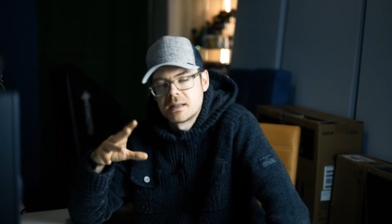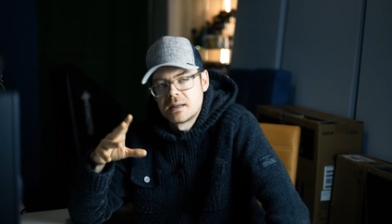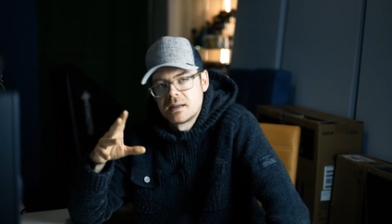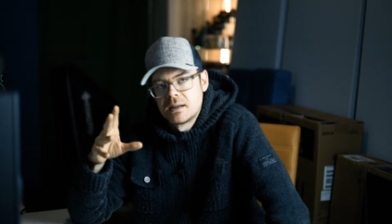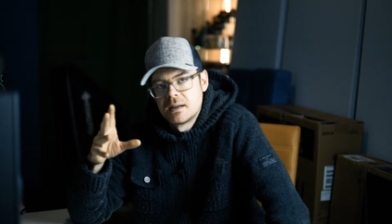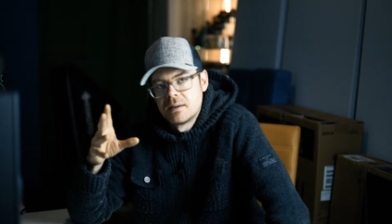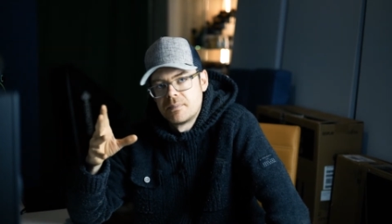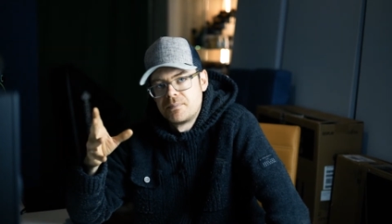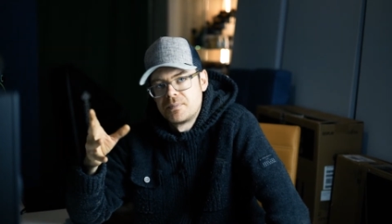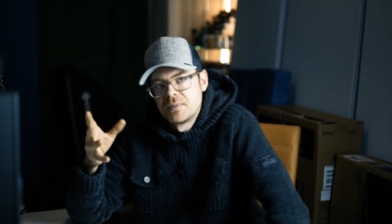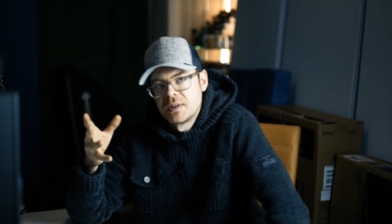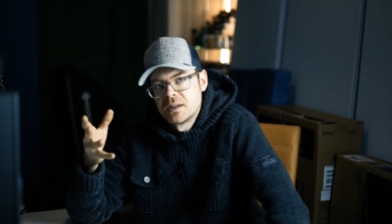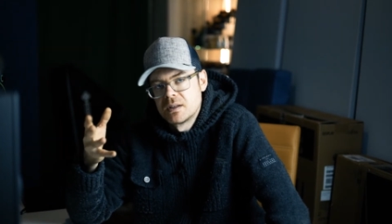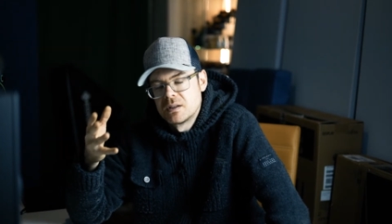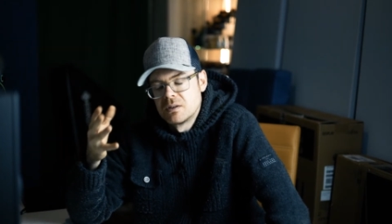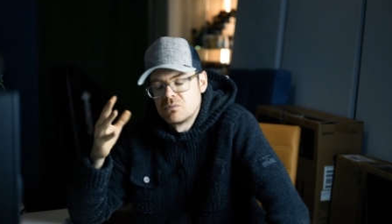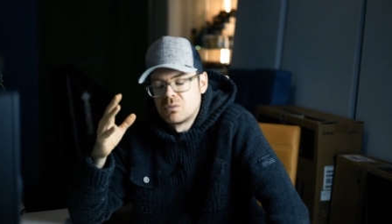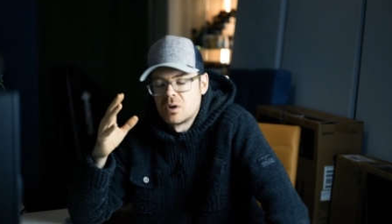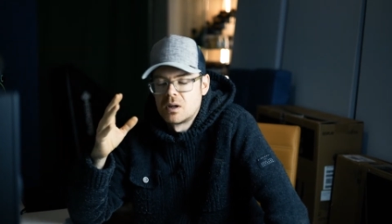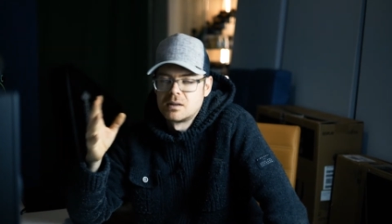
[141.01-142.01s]

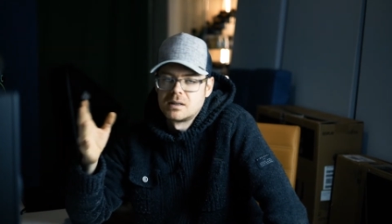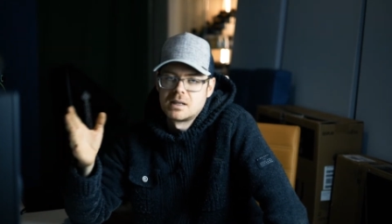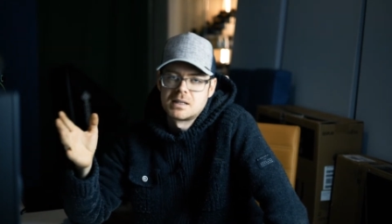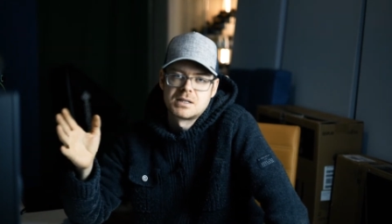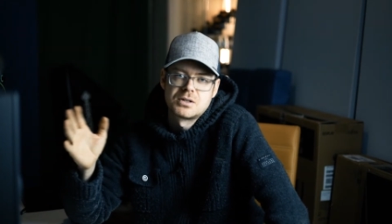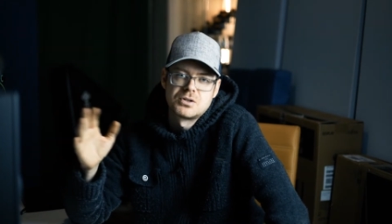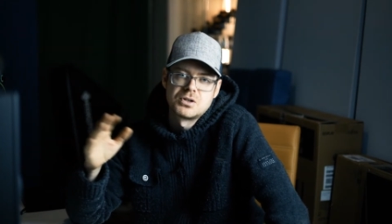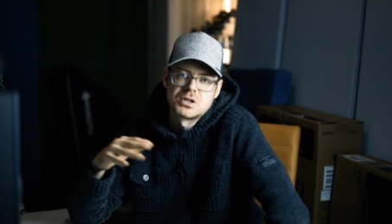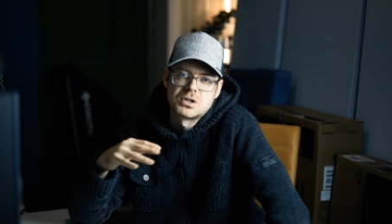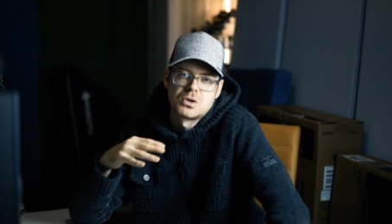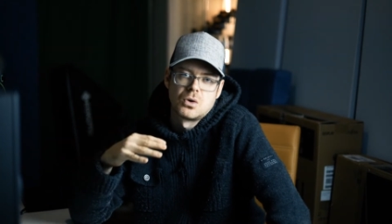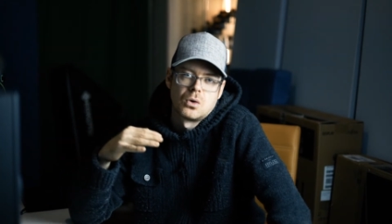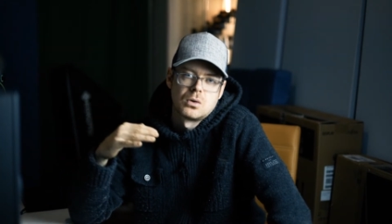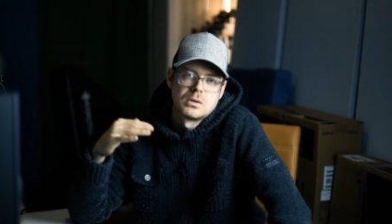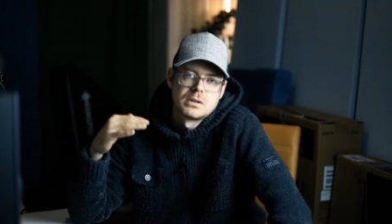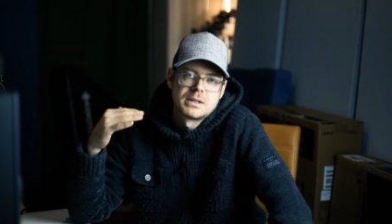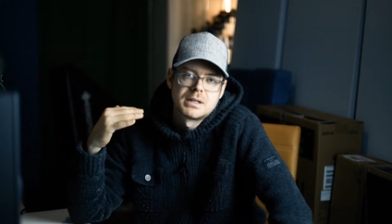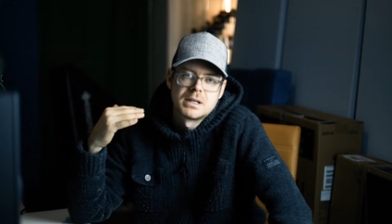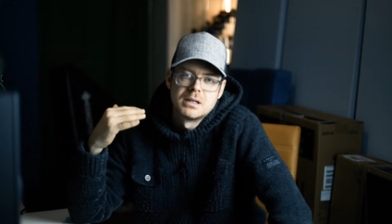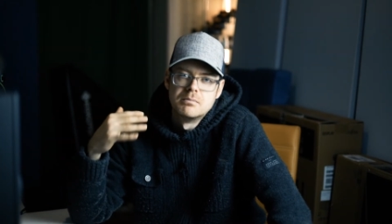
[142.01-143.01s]
well, let's just
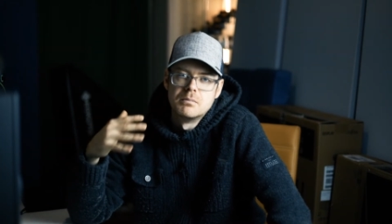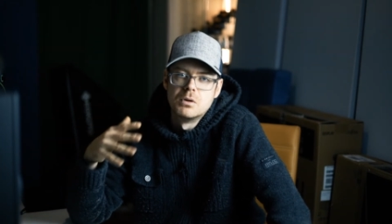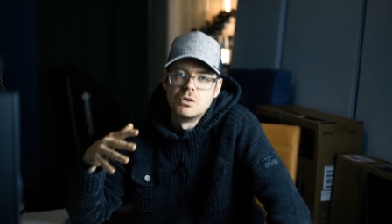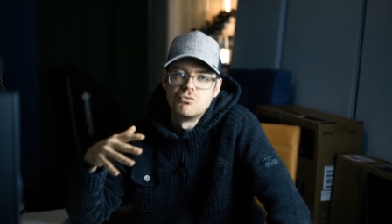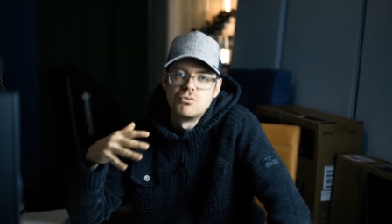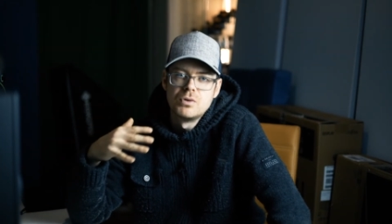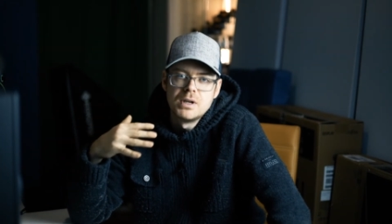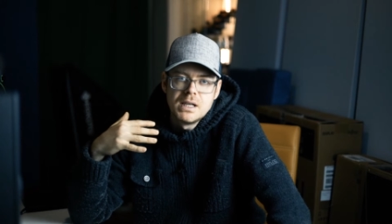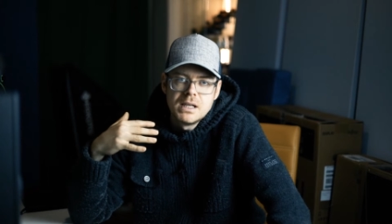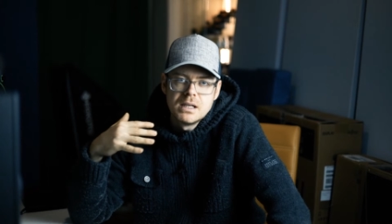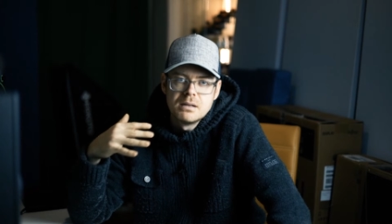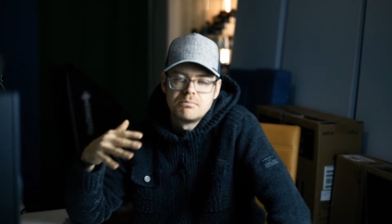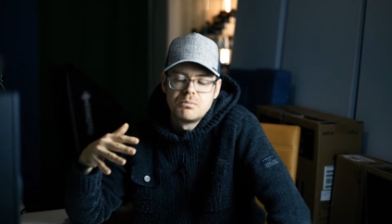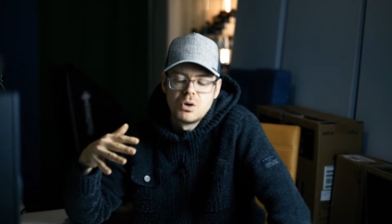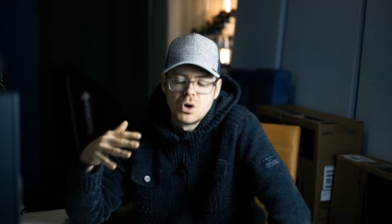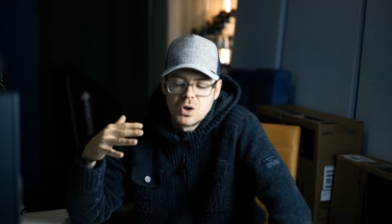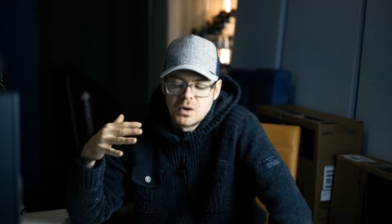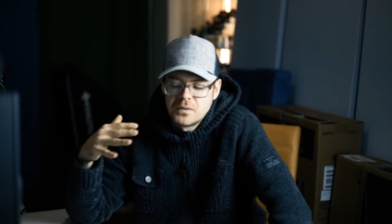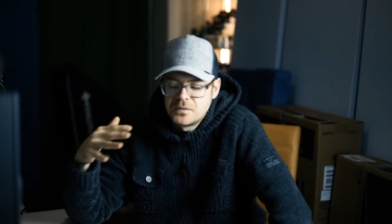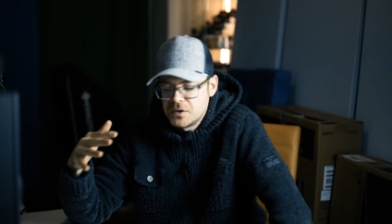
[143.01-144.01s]
call it a marine
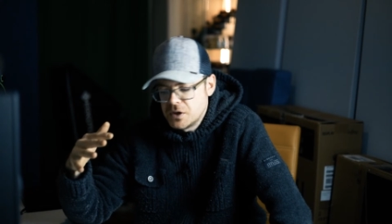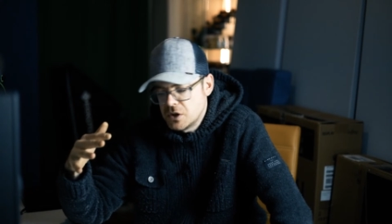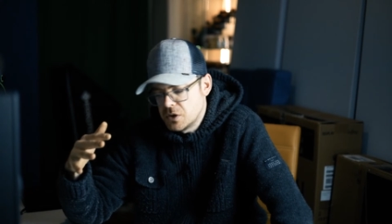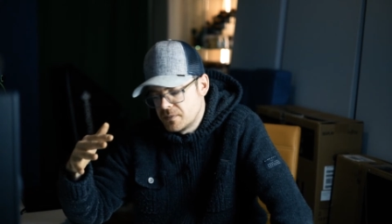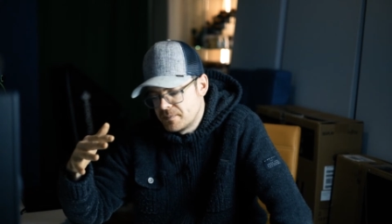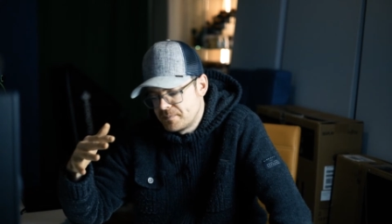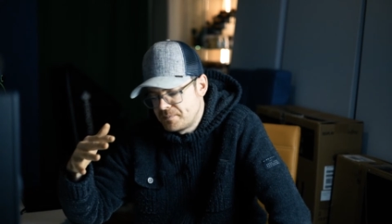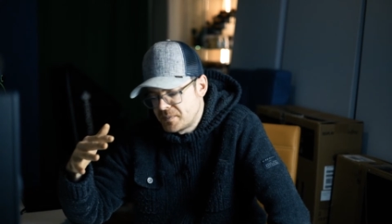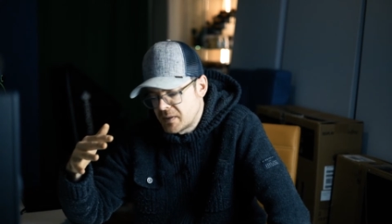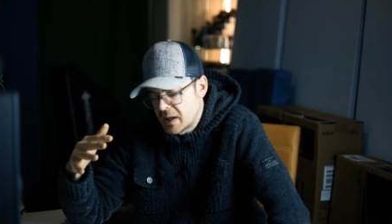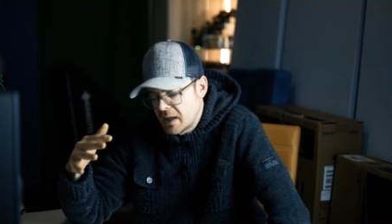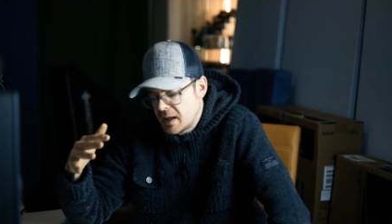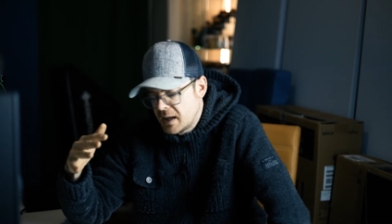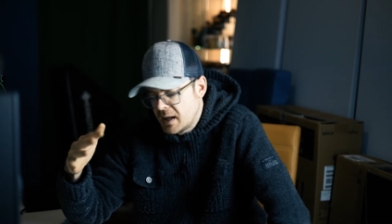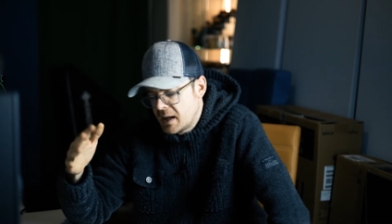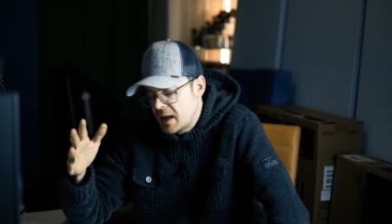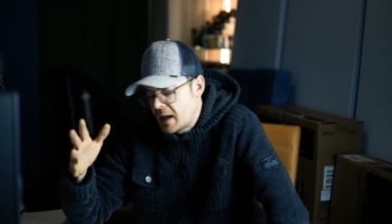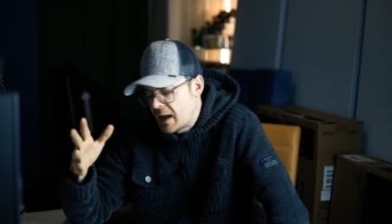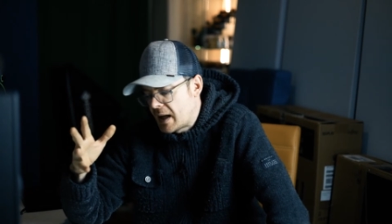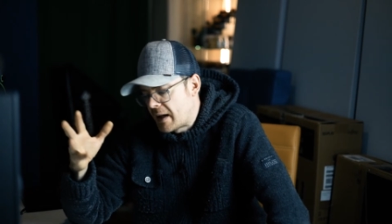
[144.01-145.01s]
perfume.
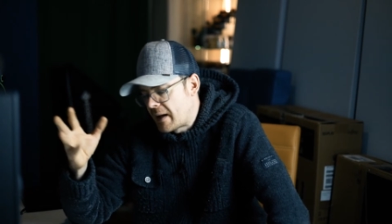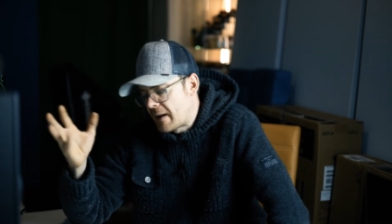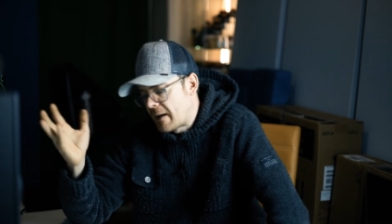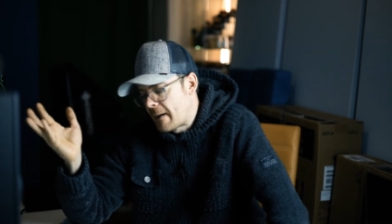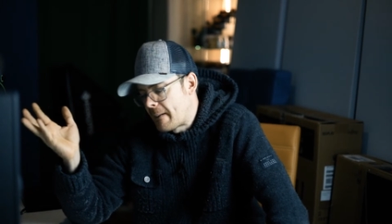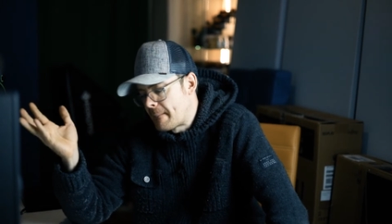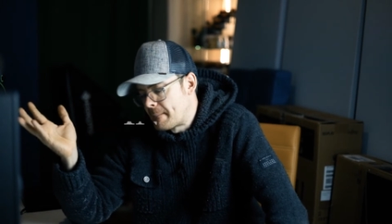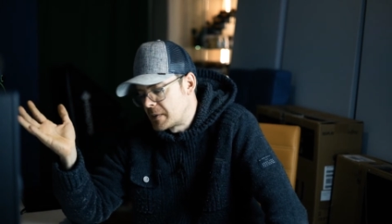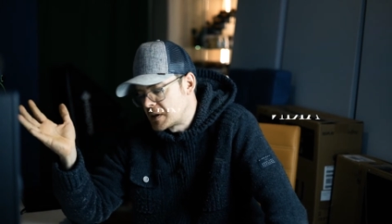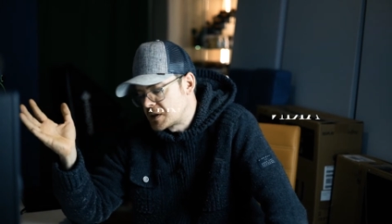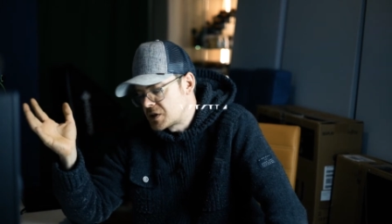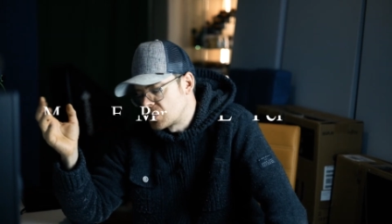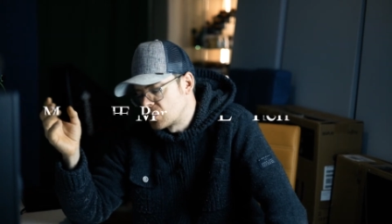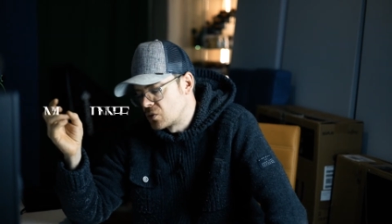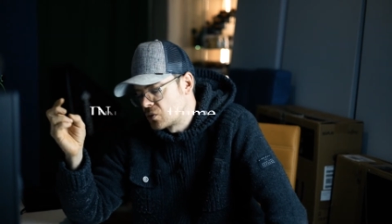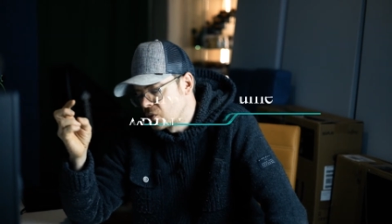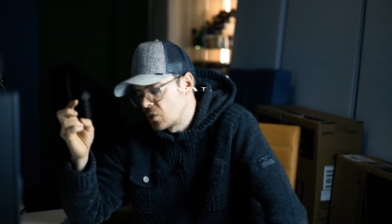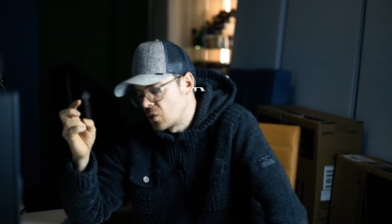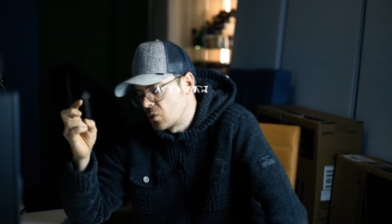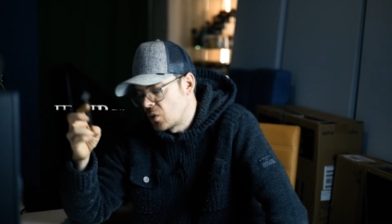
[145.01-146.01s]

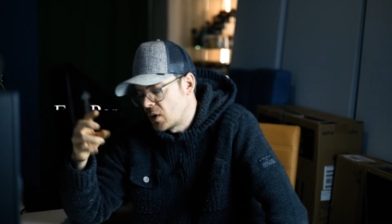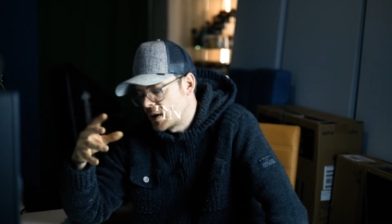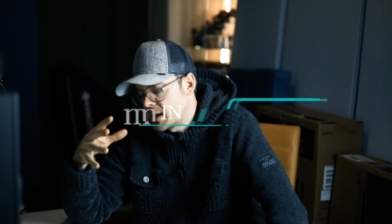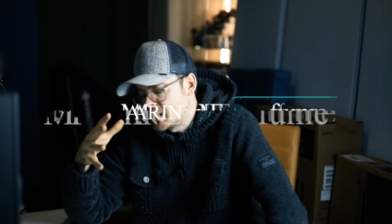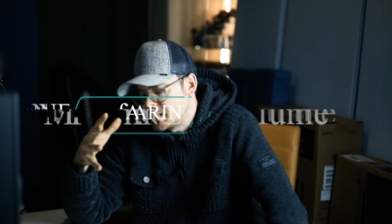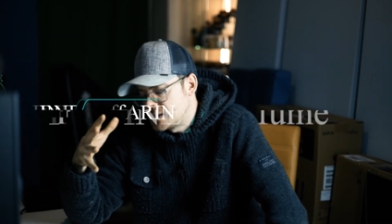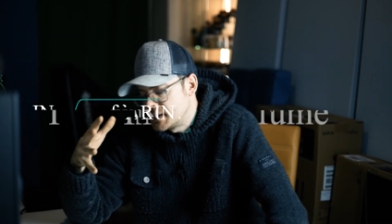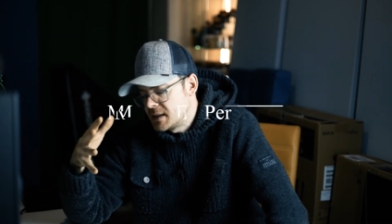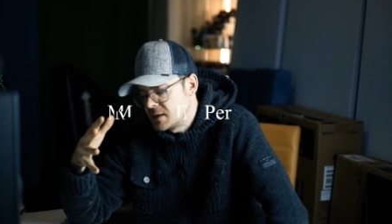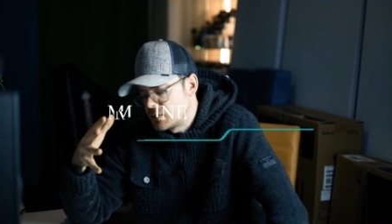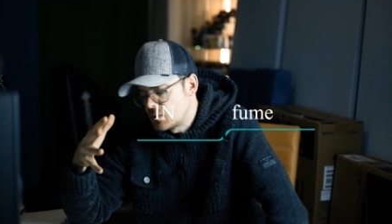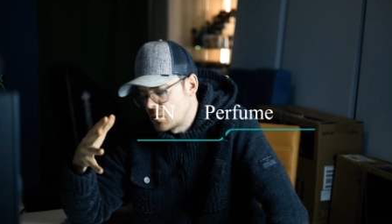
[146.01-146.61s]
So what I did